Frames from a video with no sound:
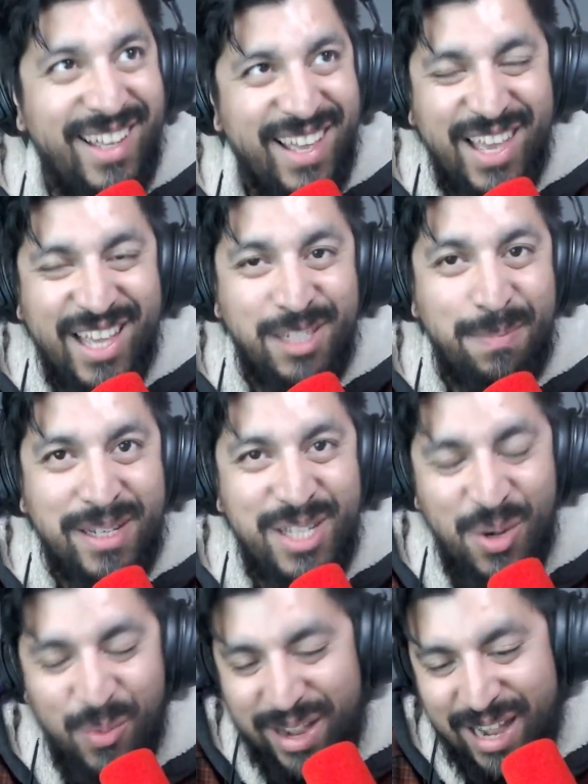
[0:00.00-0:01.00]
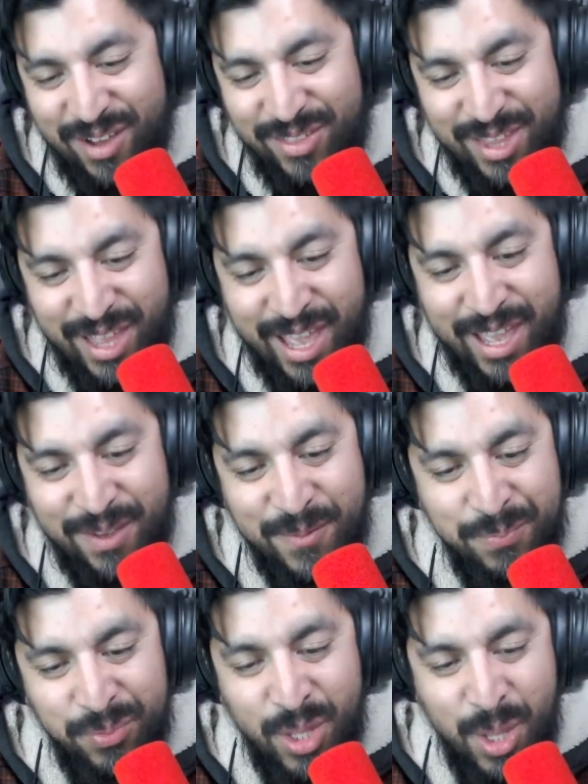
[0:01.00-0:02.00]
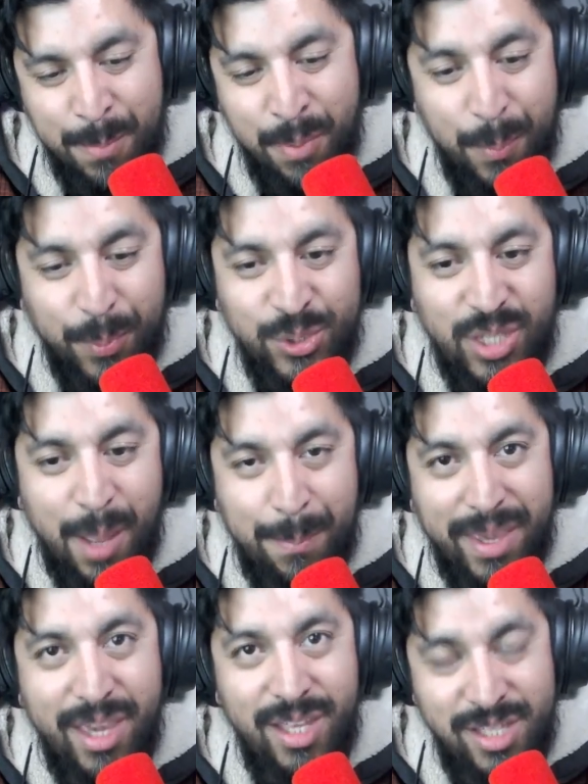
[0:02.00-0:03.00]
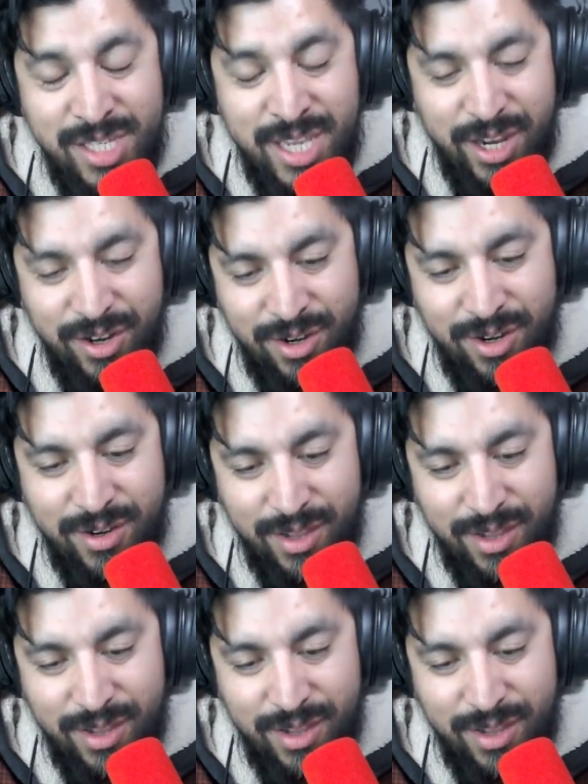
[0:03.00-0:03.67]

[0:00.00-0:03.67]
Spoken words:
Especially right now that purple's gotta be tier.